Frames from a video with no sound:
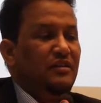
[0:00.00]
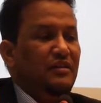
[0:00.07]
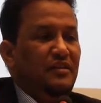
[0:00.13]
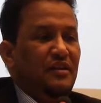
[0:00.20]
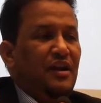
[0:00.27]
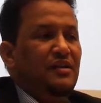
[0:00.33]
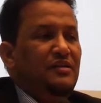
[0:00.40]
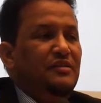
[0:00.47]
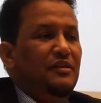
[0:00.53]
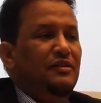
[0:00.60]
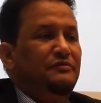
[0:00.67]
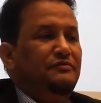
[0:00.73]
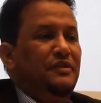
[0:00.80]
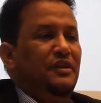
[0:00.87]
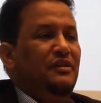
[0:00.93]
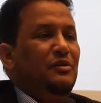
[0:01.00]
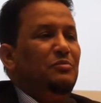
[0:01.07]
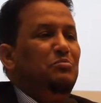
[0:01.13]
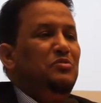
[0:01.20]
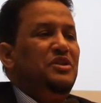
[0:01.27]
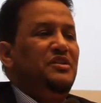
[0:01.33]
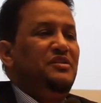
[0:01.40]
the right of the
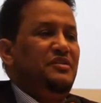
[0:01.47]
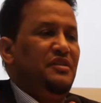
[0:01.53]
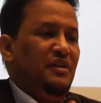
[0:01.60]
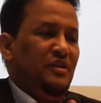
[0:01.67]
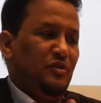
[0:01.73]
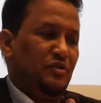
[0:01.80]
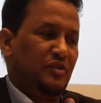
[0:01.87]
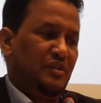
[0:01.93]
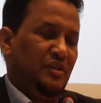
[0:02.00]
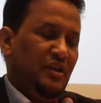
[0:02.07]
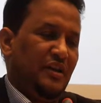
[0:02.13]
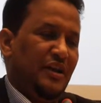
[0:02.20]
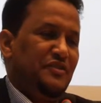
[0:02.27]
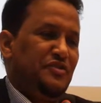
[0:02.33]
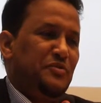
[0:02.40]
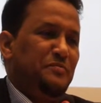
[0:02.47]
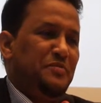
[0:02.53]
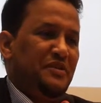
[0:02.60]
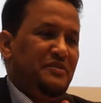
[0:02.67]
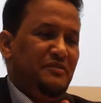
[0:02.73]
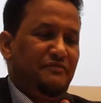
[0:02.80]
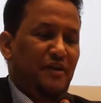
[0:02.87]
community or the
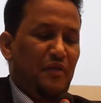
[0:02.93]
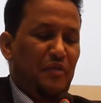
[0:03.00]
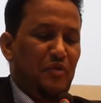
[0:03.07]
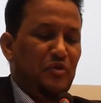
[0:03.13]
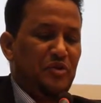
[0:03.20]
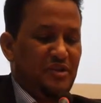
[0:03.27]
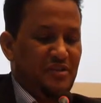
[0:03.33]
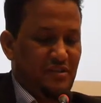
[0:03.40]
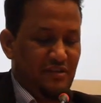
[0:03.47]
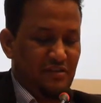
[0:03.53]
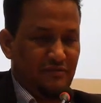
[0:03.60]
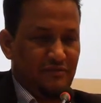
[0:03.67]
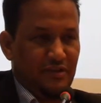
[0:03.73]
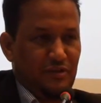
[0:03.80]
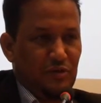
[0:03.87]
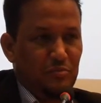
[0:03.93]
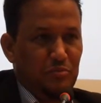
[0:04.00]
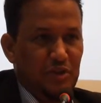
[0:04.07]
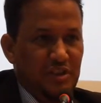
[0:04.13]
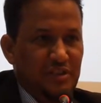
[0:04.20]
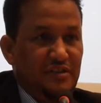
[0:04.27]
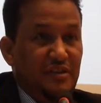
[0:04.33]
interpretive authority of the
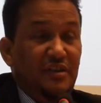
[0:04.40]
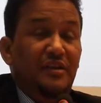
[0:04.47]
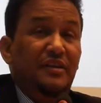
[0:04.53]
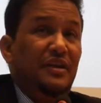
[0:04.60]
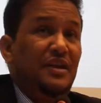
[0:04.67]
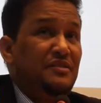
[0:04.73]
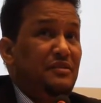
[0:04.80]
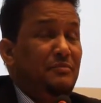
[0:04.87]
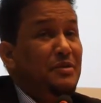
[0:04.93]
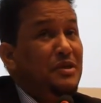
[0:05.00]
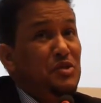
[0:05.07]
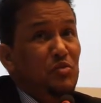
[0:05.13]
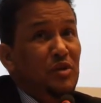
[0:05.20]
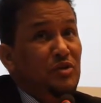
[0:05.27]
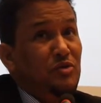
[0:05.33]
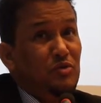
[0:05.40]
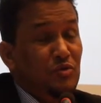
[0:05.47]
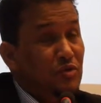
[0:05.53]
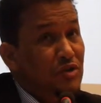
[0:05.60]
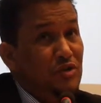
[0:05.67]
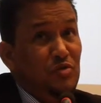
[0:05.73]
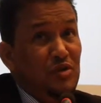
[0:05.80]
community, yes, the best way to
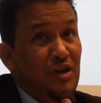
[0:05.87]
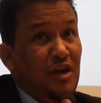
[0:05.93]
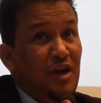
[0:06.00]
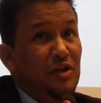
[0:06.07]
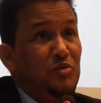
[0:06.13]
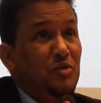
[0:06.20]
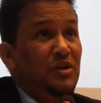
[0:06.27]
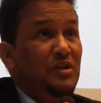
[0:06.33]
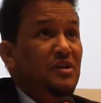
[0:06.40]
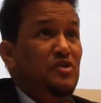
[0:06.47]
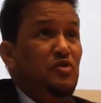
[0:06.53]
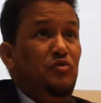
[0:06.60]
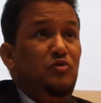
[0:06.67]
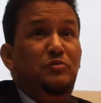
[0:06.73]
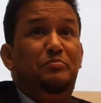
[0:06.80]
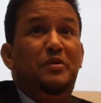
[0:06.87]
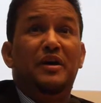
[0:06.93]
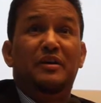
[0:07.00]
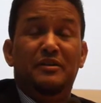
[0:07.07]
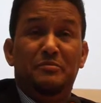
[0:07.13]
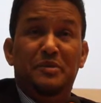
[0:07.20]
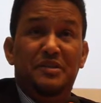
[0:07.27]
do it today actually is through
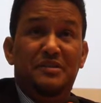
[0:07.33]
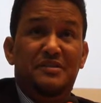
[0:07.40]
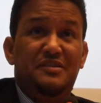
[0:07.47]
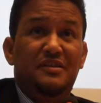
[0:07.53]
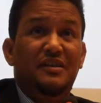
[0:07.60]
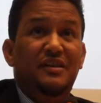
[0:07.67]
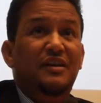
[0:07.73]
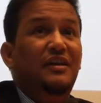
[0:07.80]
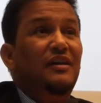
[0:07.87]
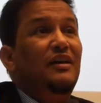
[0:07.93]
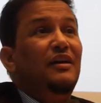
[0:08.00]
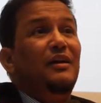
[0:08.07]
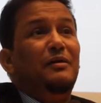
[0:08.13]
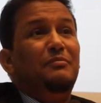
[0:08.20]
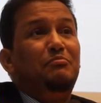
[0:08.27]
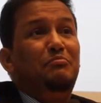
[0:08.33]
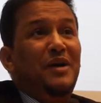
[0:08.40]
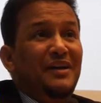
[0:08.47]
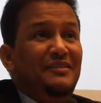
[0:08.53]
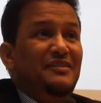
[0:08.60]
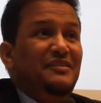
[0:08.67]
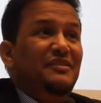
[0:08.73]
parliaments,
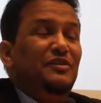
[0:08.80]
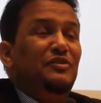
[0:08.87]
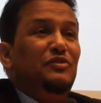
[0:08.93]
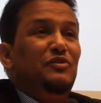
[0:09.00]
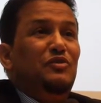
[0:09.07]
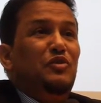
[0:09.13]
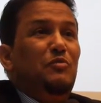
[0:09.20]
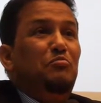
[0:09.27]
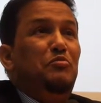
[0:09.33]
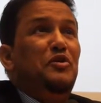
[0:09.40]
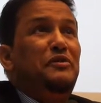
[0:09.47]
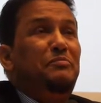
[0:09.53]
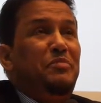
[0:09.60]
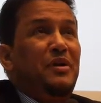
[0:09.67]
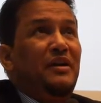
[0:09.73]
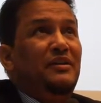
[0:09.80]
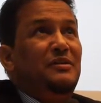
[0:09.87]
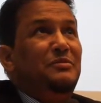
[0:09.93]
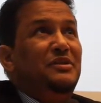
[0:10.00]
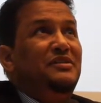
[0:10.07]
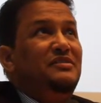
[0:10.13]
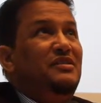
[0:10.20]
but both
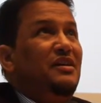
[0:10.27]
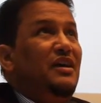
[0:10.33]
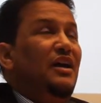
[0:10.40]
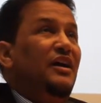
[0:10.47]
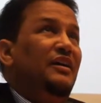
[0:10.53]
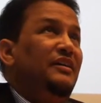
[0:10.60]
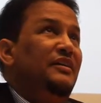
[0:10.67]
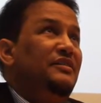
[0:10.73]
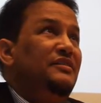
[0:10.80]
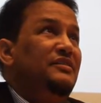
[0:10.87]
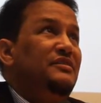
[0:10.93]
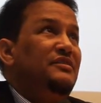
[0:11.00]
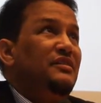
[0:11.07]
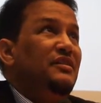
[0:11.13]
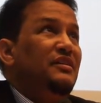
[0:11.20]
parliament and